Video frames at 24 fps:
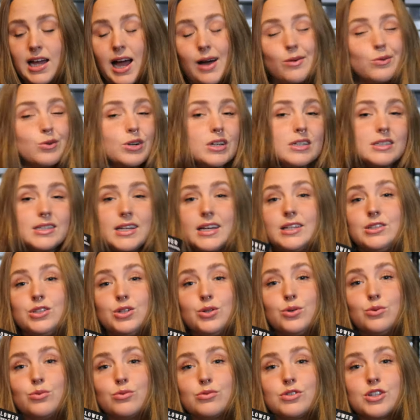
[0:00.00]
I will
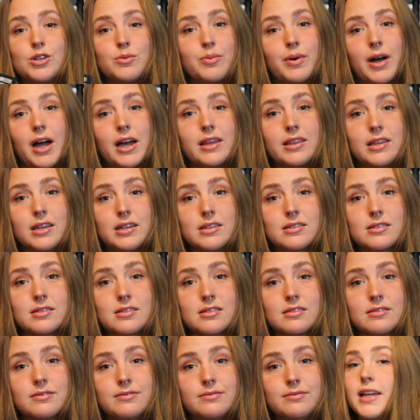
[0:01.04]
continue to buy these.